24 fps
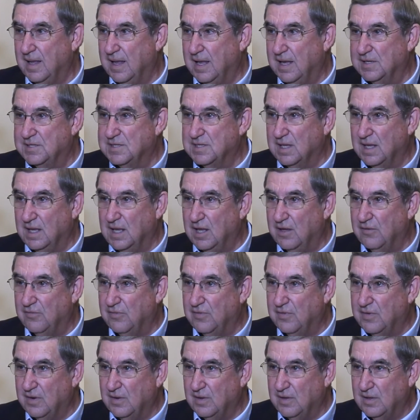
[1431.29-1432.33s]
it's the
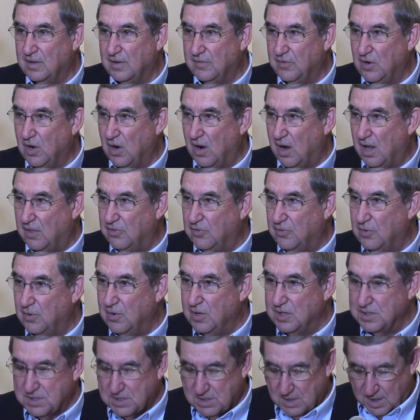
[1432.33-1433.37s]
gift of God through
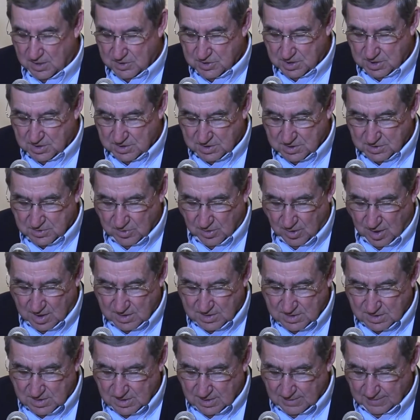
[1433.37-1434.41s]
His Son, Jesus
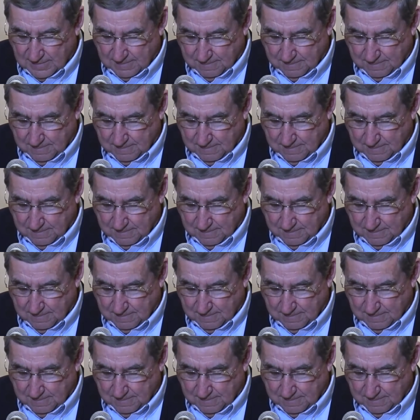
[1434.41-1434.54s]
Christ.